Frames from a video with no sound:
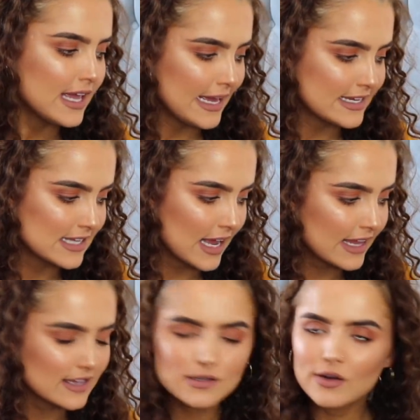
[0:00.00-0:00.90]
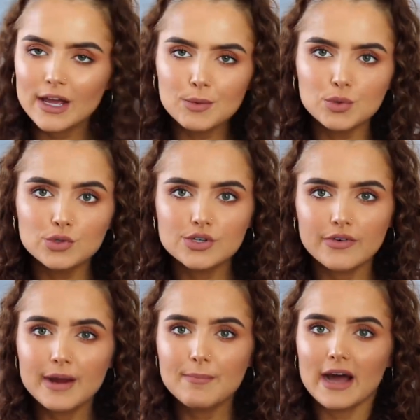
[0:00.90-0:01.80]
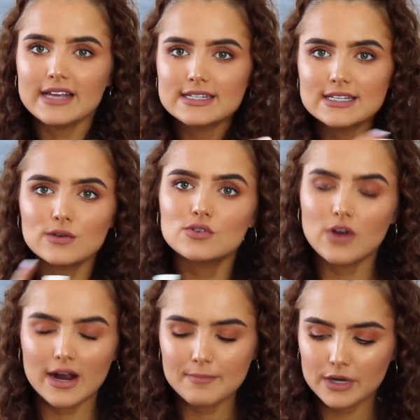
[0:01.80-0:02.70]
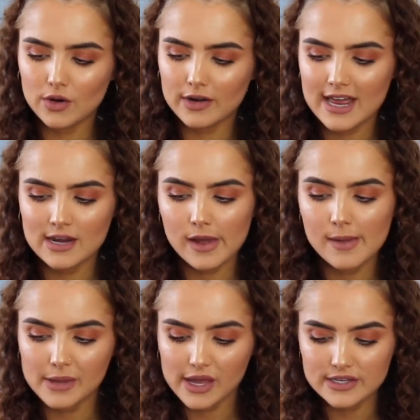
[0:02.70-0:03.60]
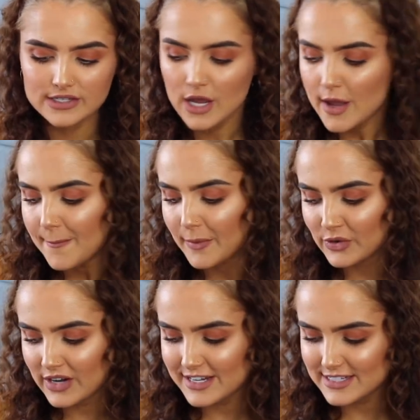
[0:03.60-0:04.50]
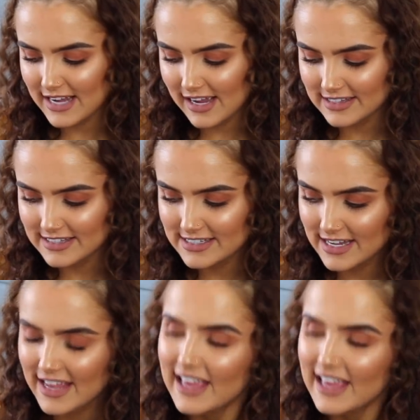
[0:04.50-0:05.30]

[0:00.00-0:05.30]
It's like it's gone like watery, but I still try and put it on anyway because Bondi Sands,